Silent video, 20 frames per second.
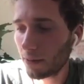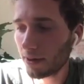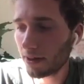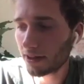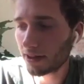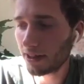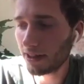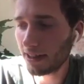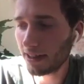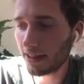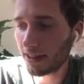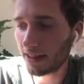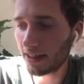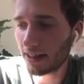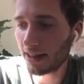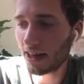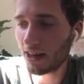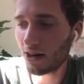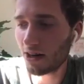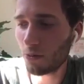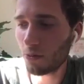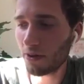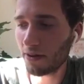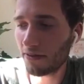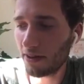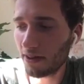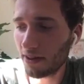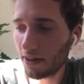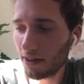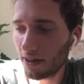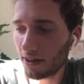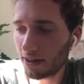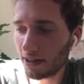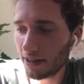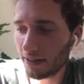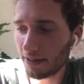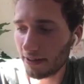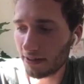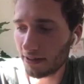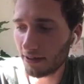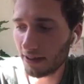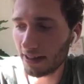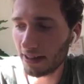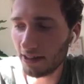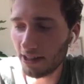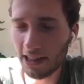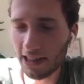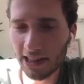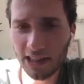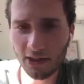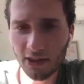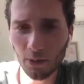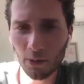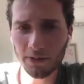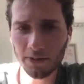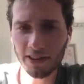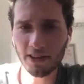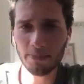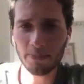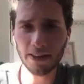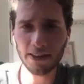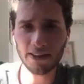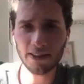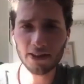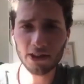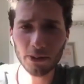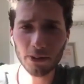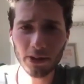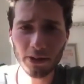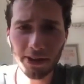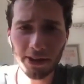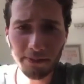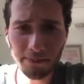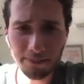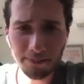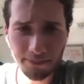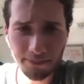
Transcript: seeing that now with the series on the Indonesian War of Independence we're doing.